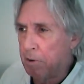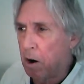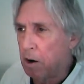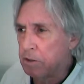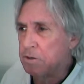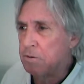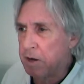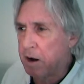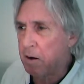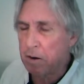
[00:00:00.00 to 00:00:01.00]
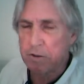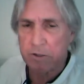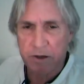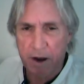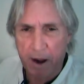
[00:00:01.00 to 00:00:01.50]
cartoon
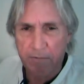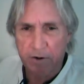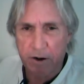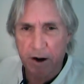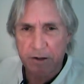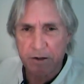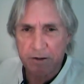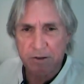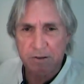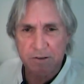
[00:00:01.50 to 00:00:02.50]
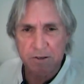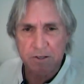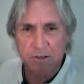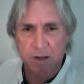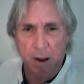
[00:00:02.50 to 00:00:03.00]
characters in advertising
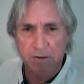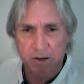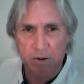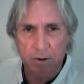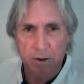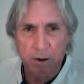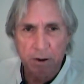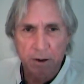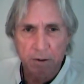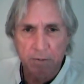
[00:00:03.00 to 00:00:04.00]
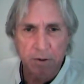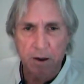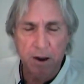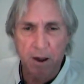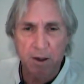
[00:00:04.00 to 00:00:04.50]
is absurd.
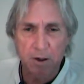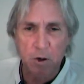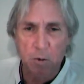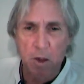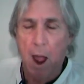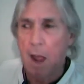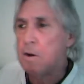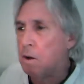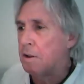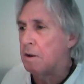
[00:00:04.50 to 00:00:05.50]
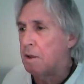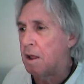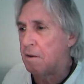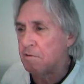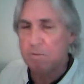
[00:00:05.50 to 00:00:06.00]
I know that a
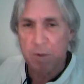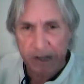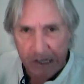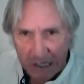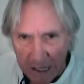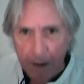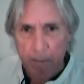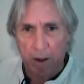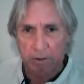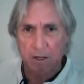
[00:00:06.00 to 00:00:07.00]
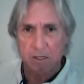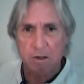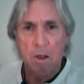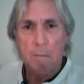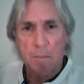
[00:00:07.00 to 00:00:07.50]
lot has been said about
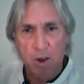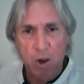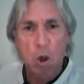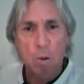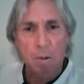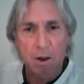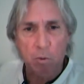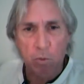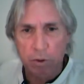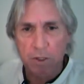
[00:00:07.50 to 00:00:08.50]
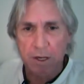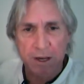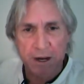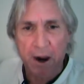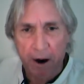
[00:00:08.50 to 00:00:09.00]
this, but nobody really
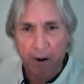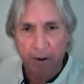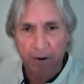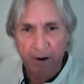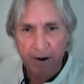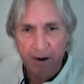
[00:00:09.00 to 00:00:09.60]
cared